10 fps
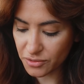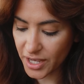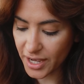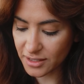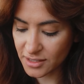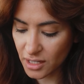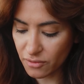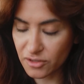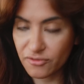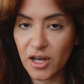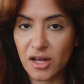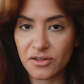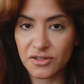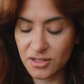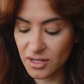that if it
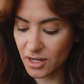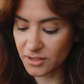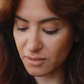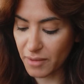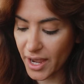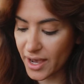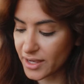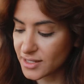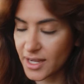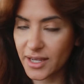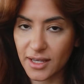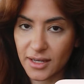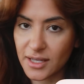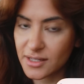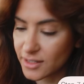falls under my eyes, I
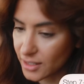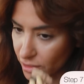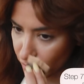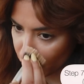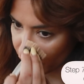can easily remove